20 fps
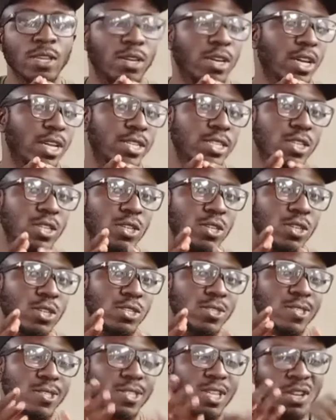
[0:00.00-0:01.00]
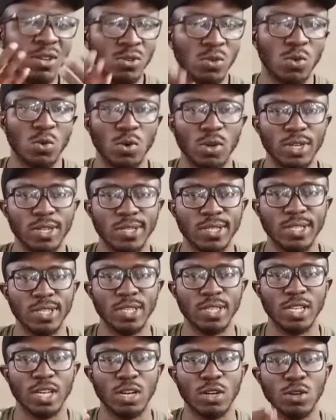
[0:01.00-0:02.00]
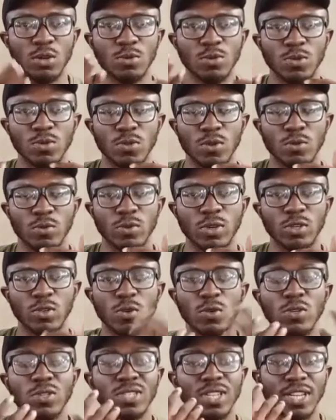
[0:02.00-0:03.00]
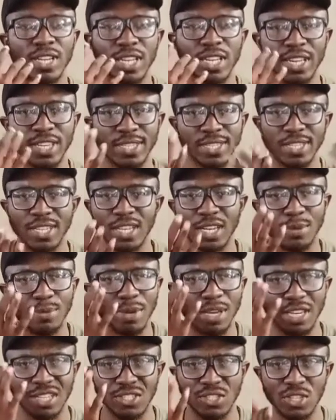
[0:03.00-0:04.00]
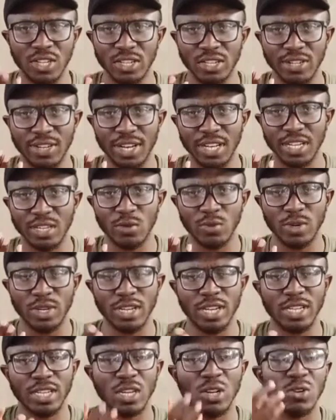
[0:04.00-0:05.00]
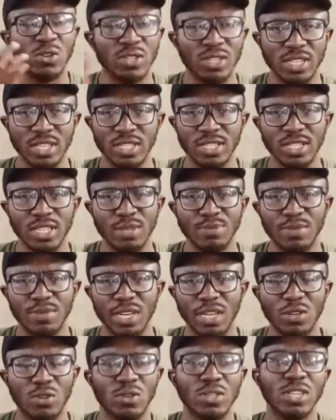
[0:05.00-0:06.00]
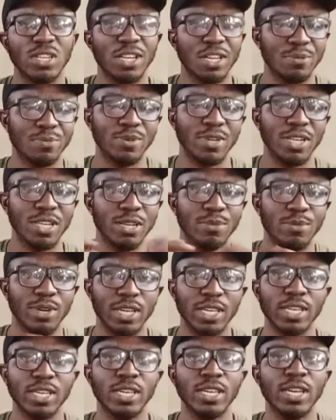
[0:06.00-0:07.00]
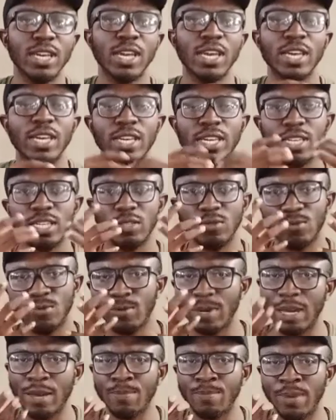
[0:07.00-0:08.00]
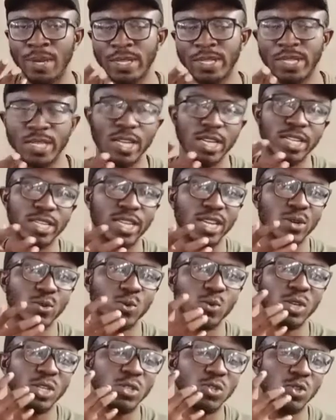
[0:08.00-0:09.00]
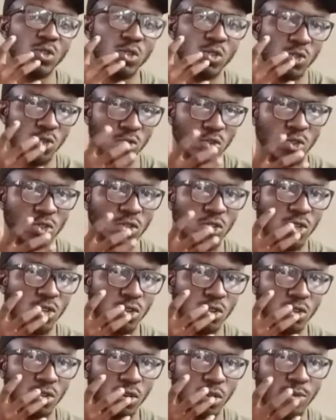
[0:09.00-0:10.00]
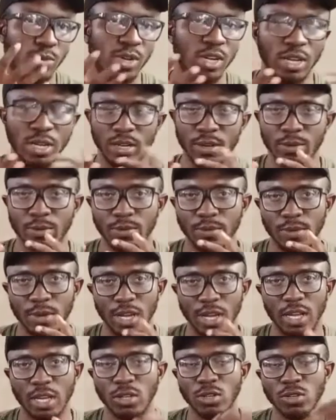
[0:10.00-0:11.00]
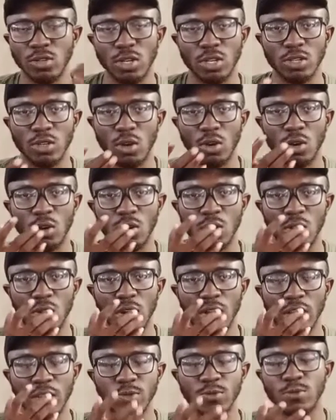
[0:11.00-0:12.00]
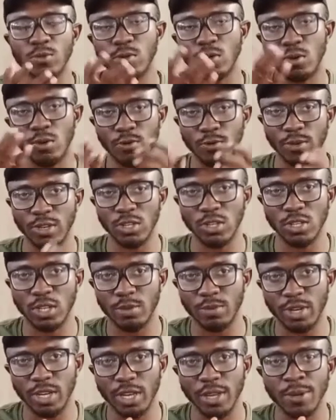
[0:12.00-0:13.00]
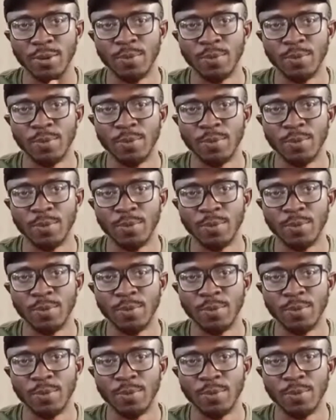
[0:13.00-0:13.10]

And the sound quality that comes from when you use an external mic, generally, whether the condenser mic or the lapel mic, is far better than when you use your normal Android or iPhone conventional mic.